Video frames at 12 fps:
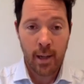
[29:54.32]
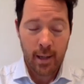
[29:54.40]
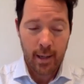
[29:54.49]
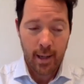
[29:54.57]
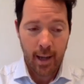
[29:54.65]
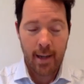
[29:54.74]

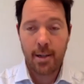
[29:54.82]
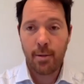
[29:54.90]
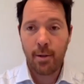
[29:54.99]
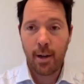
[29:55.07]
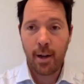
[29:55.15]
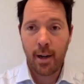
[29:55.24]
get
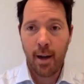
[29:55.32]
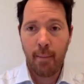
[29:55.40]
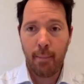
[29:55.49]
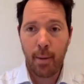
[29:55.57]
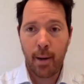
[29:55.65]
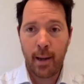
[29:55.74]
into a, a
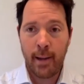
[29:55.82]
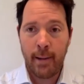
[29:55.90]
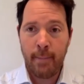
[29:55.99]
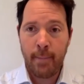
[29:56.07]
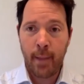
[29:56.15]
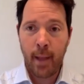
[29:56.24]
company
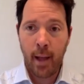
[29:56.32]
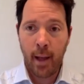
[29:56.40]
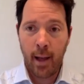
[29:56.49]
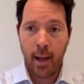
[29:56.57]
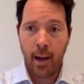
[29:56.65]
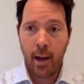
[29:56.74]
uh,
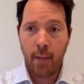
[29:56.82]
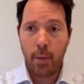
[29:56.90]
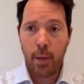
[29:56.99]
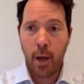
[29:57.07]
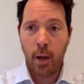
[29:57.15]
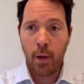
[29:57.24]
at
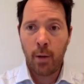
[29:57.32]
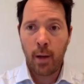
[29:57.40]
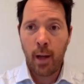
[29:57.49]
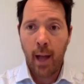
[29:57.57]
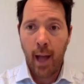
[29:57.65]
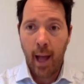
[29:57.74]
IPO
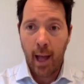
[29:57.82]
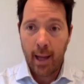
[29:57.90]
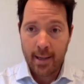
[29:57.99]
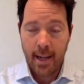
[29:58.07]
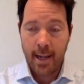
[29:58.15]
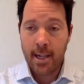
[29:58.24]
uh, at a
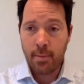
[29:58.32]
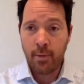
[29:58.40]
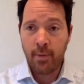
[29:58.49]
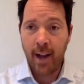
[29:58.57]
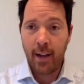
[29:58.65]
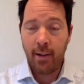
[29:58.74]
sensible
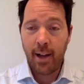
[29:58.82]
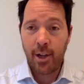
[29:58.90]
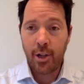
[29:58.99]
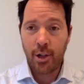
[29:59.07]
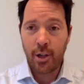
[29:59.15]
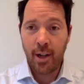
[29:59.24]

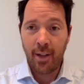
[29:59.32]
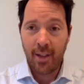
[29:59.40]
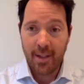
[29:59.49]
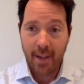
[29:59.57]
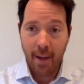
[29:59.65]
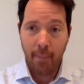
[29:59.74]
valuation, and
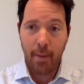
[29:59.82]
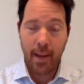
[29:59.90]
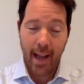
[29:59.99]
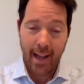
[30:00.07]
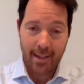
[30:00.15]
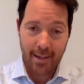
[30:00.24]
this company
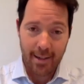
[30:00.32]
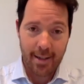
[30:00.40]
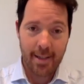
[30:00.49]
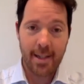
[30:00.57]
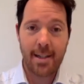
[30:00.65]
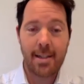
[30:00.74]
has
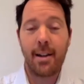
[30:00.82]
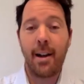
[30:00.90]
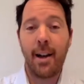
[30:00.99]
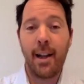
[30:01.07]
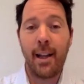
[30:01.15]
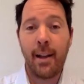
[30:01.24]

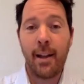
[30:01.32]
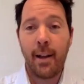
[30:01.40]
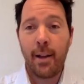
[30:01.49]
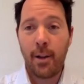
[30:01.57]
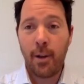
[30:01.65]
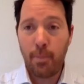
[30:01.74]
consistently
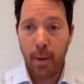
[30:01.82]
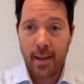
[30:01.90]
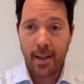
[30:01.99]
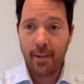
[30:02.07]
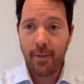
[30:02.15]
you know, beat its